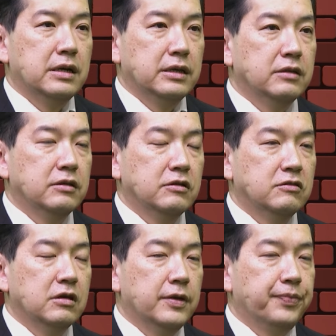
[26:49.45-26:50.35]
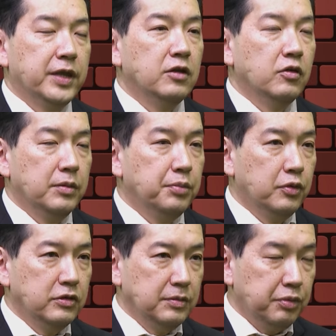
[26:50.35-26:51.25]
in this, you know,
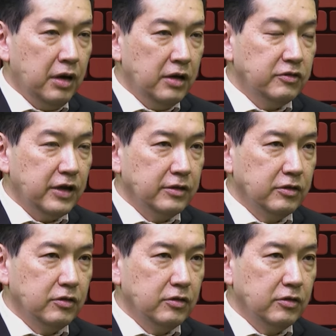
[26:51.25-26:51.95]
important project.